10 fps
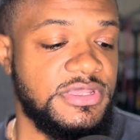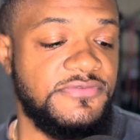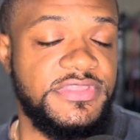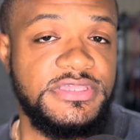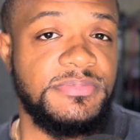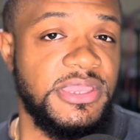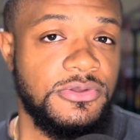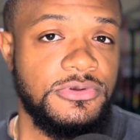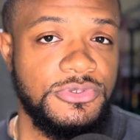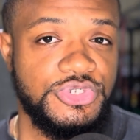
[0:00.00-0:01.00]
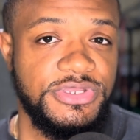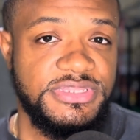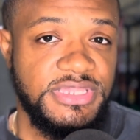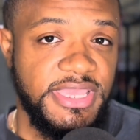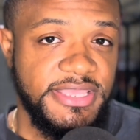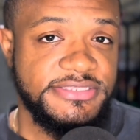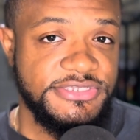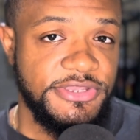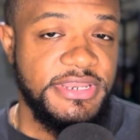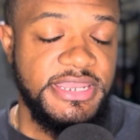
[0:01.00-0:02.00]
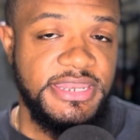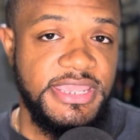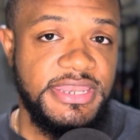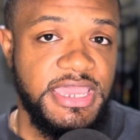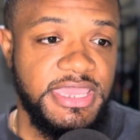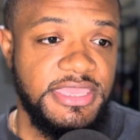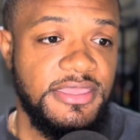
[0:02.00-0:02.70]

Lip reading: of these micronutrients into your day-to-day diet